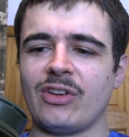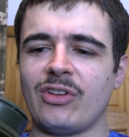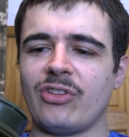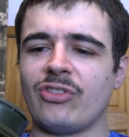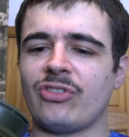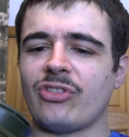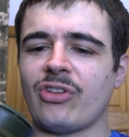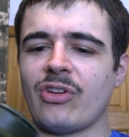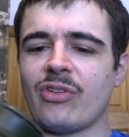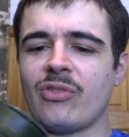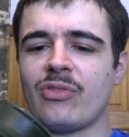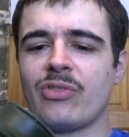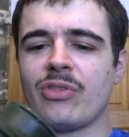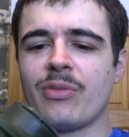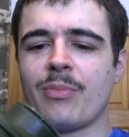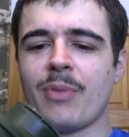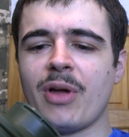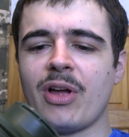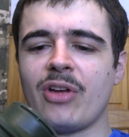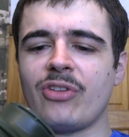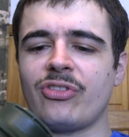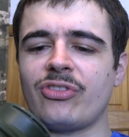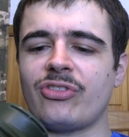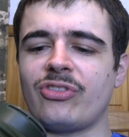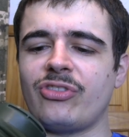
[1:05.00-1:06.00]
So the
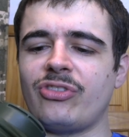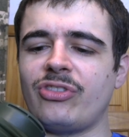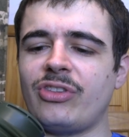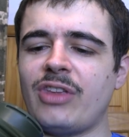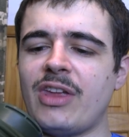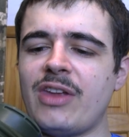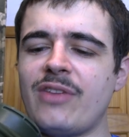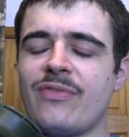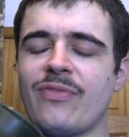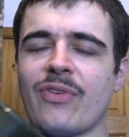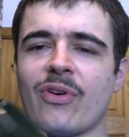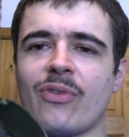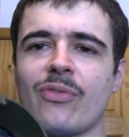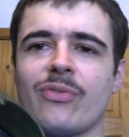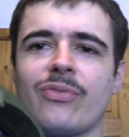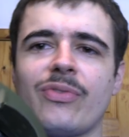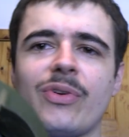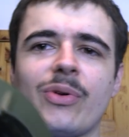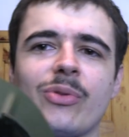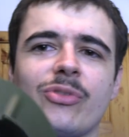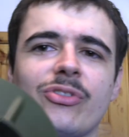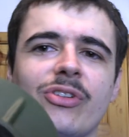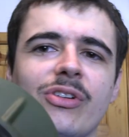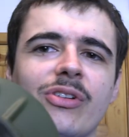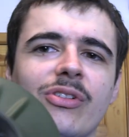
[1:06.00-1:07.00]
mask's default
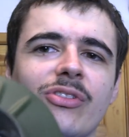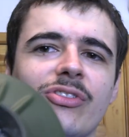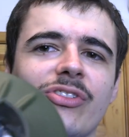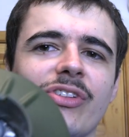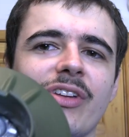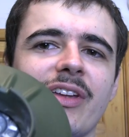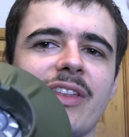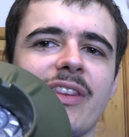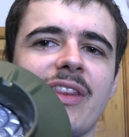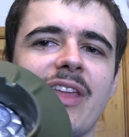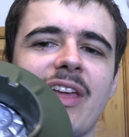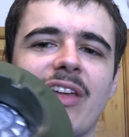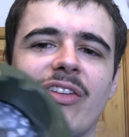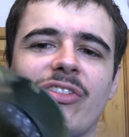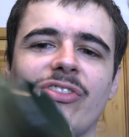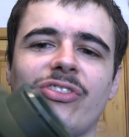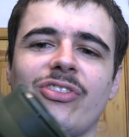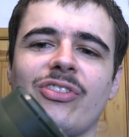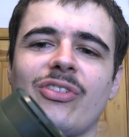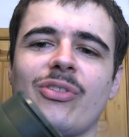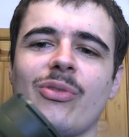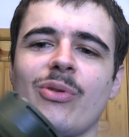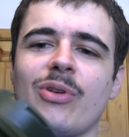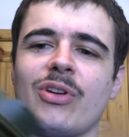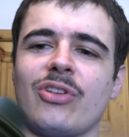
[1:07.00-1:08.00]
filter looks like
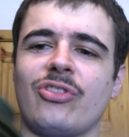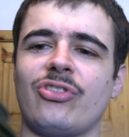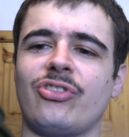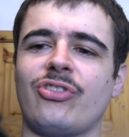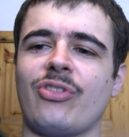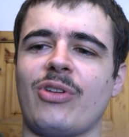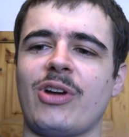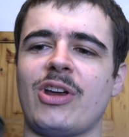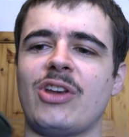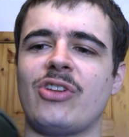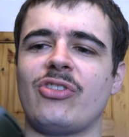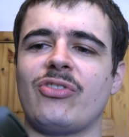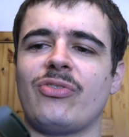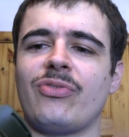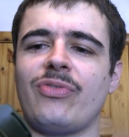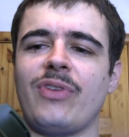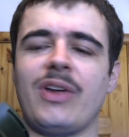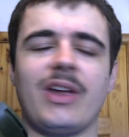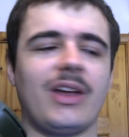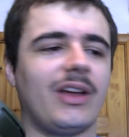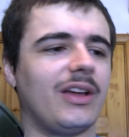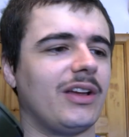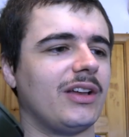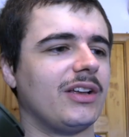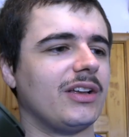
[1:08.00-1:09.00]
this, quite a strange
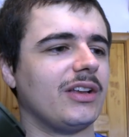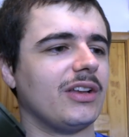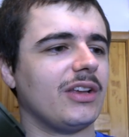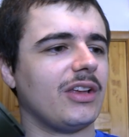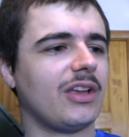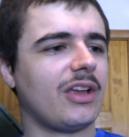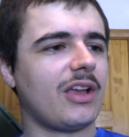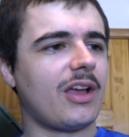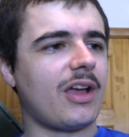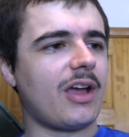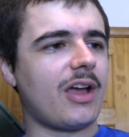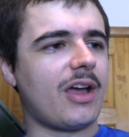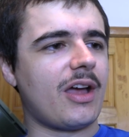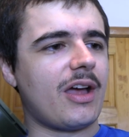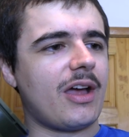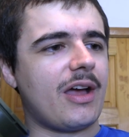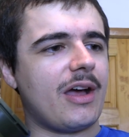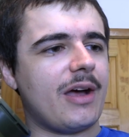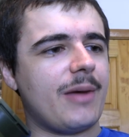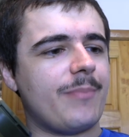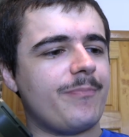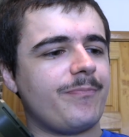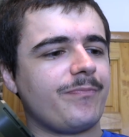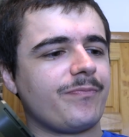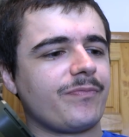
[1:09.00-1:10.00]
thing.
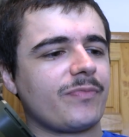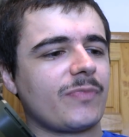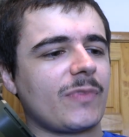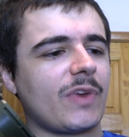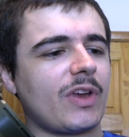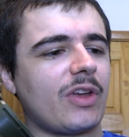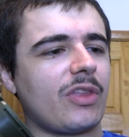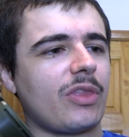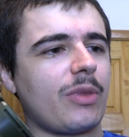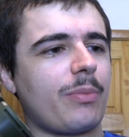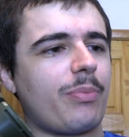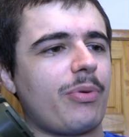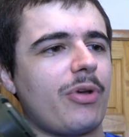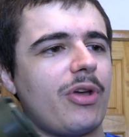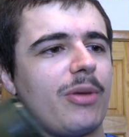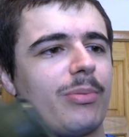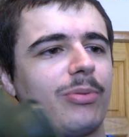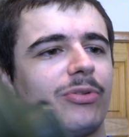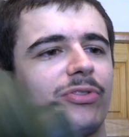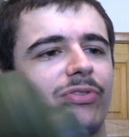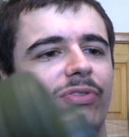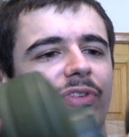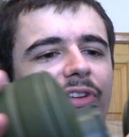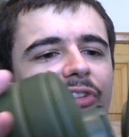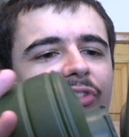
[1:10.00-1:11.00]
The
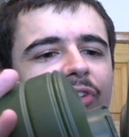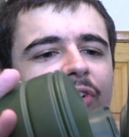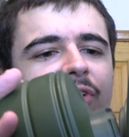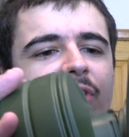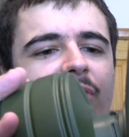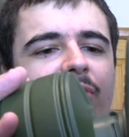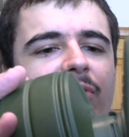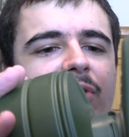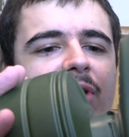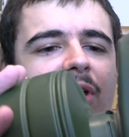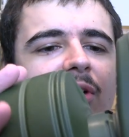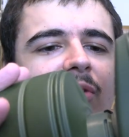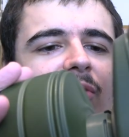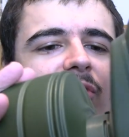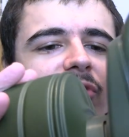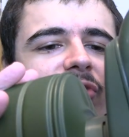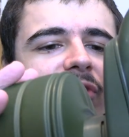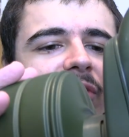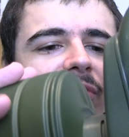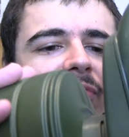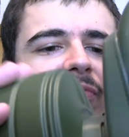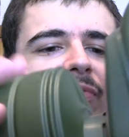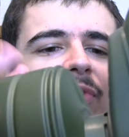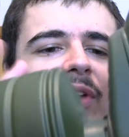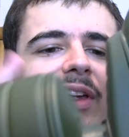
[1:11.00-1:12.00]
purpose for this I don't know, because
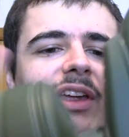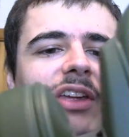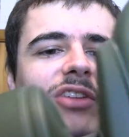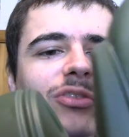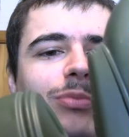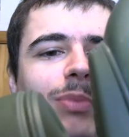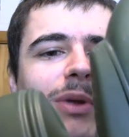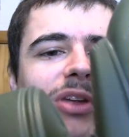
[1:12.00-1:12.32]
I think it's